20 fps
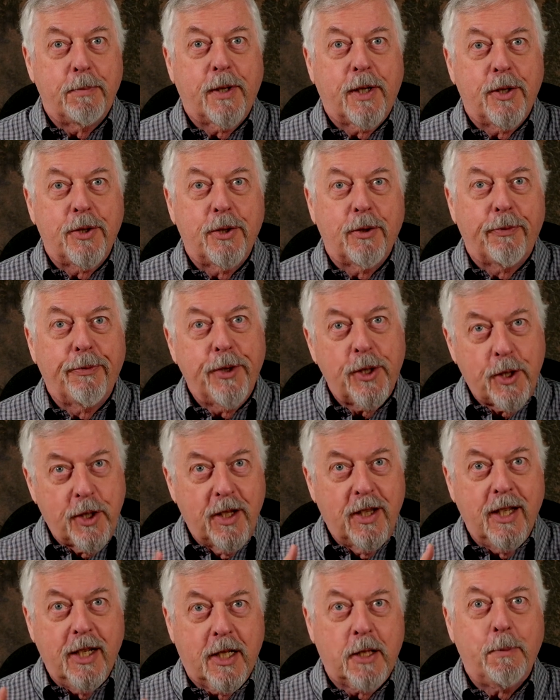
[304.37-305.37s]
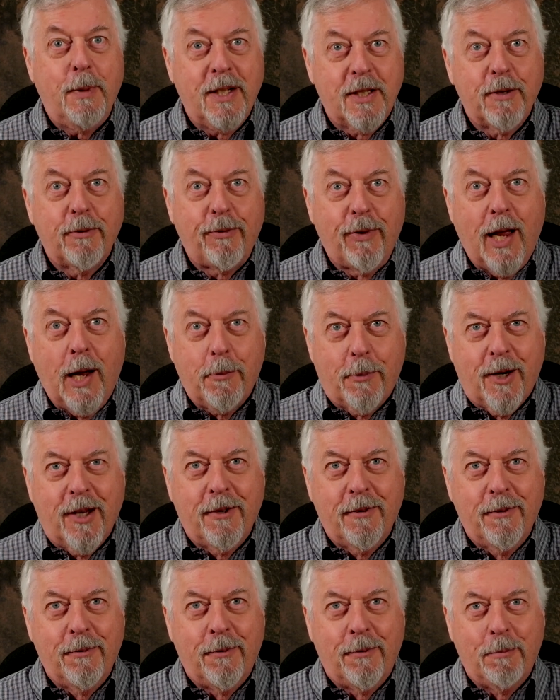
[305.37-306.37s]
because you'll fish the expensive fly
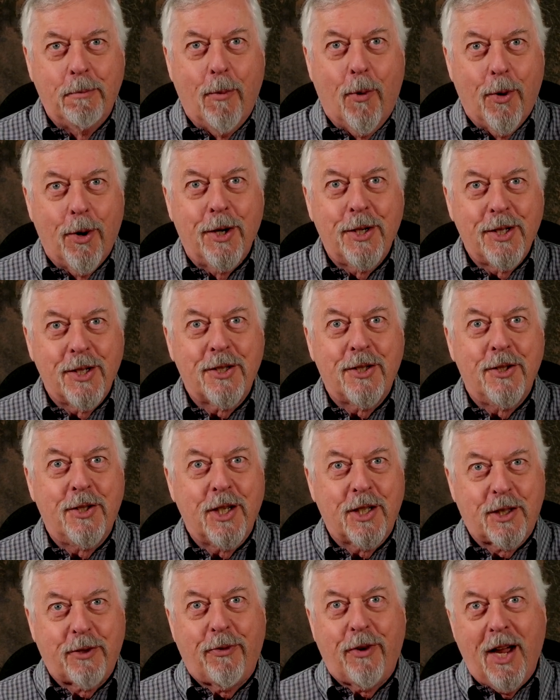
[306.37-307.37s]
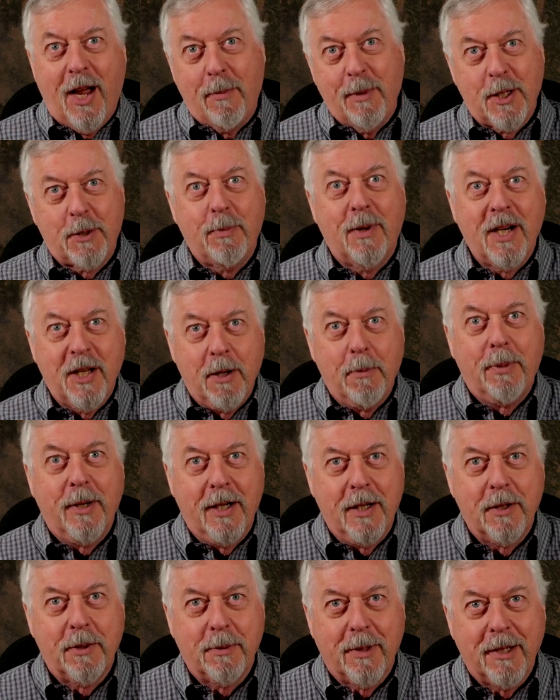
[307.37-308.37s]
wed more just to justify how much money you put
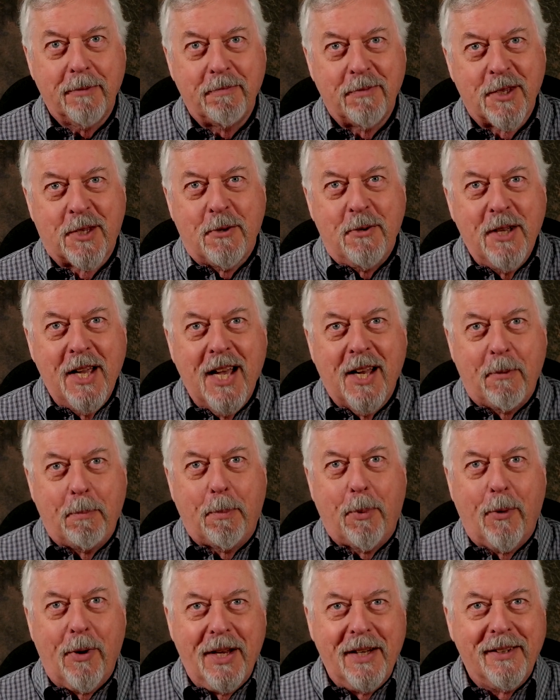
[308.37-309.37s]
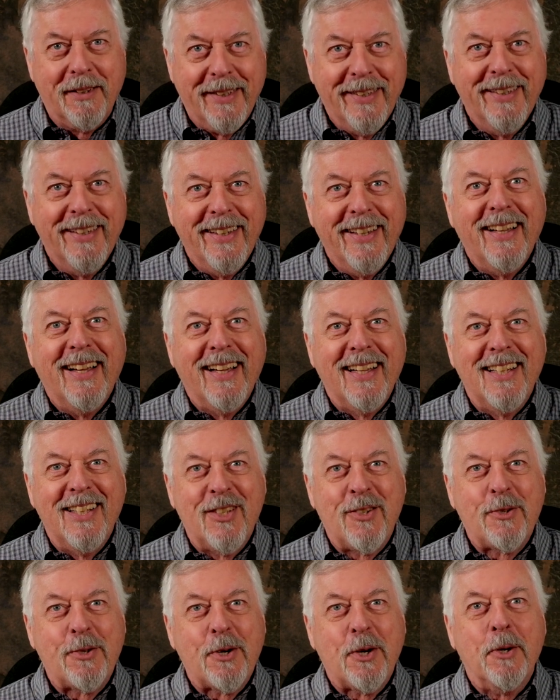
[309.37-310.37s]
into it. So he had a point.
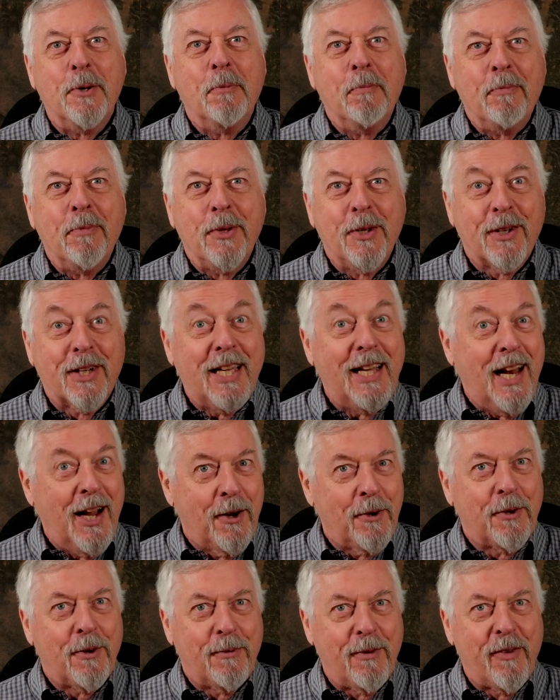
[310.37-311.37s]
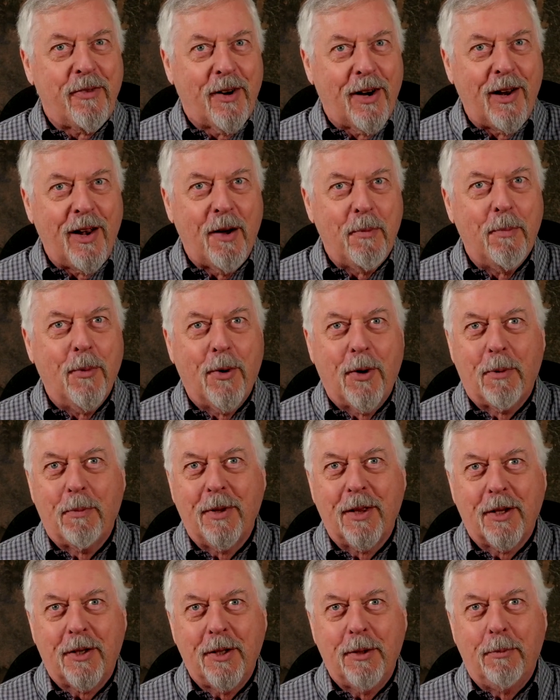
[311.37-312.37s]
It's true. You'll get out in the river a lot more
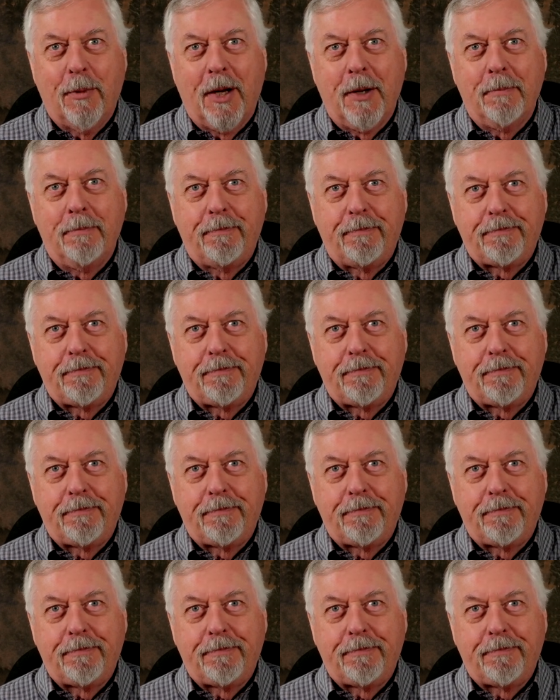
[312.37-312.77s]
with a good one.